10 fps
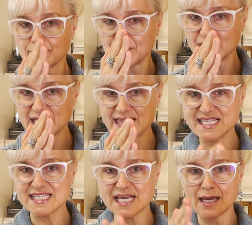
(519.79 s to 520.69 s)
meaning the
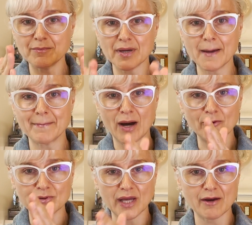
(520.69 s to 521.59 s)
same
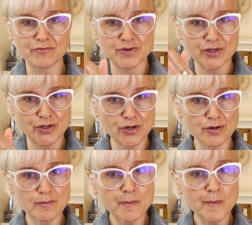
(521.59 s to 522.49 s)
amount every year